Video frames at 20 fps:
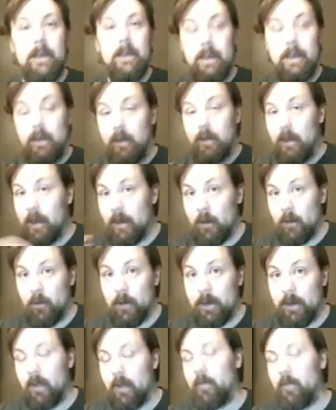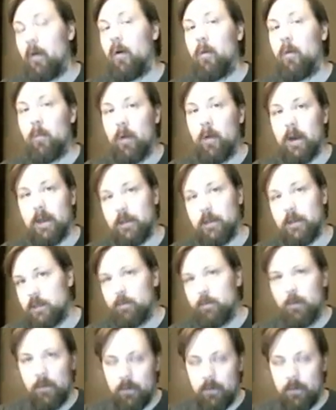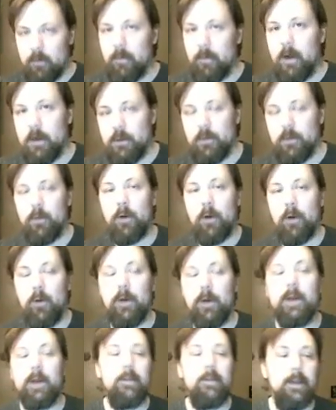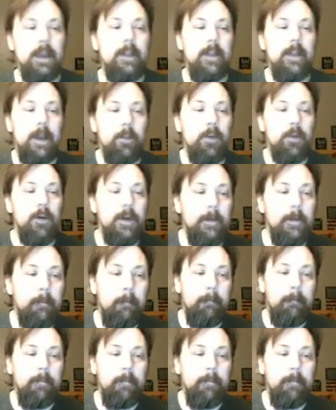get a lot of credit on the homework, and just move through the module more quickly at that point.